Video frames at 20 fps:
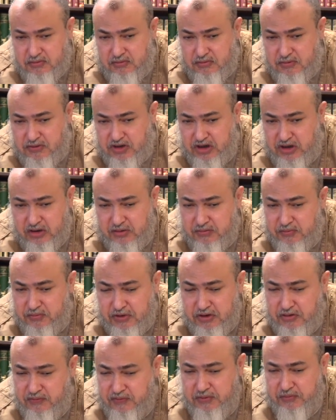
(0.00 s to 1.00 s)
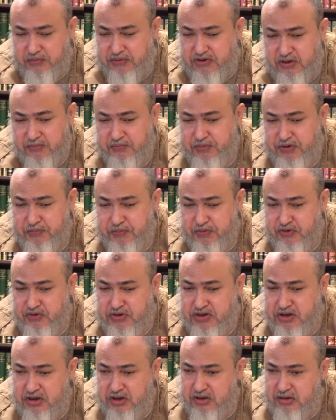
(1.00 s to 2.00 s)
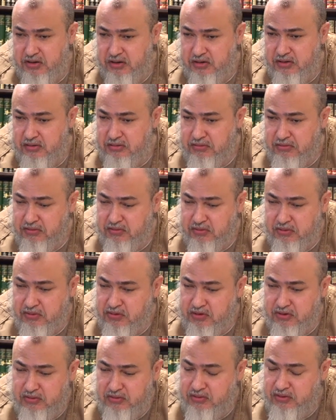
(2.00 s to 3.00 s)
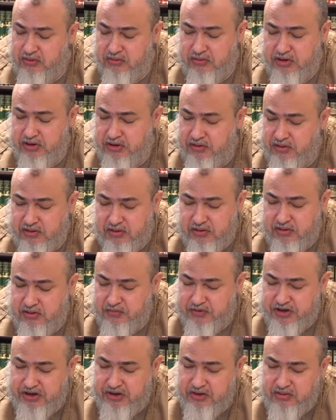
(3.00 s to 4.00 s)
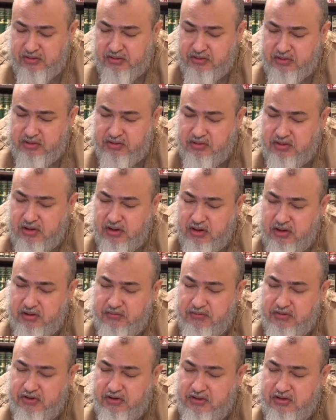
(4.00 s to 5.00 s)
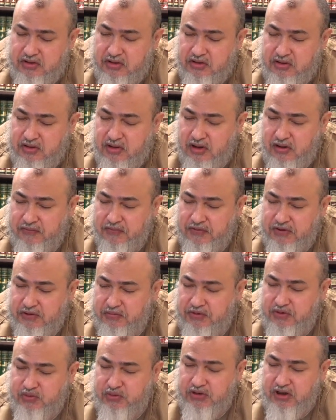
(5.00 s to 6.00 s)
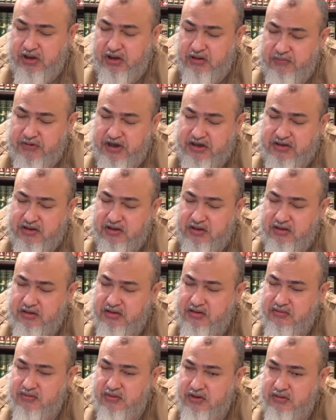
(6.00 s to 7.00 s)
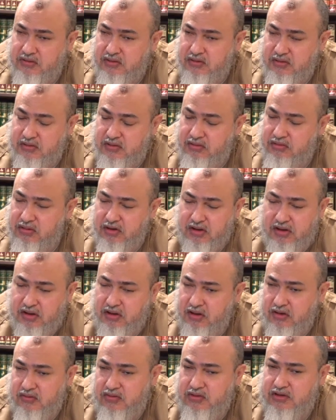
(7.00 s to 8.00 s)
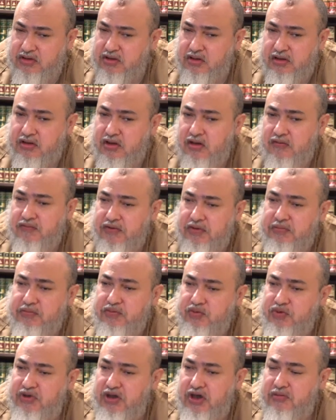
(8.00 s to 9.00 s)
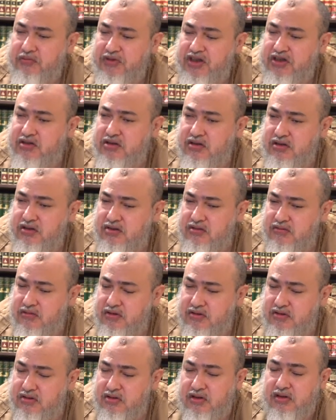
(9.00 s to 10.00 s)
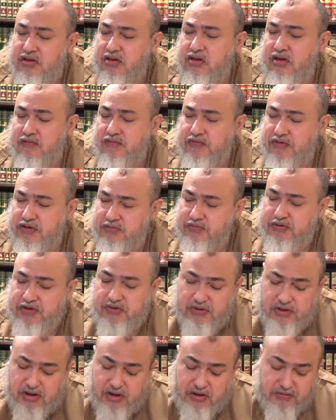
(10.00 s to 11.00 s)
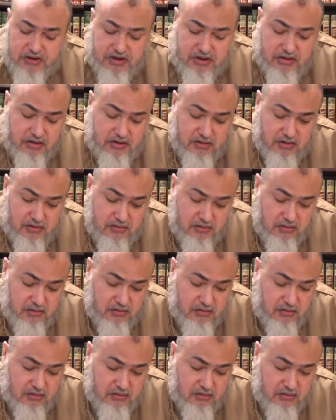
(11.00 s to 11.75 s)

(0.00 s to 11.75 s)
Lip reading: that even some people say, well, you hear it in the media all the time, there's a conflict between Hamas and Israel. How is it a conflict between Hamas and Israel? It's not a conflict between Hamas and Israel.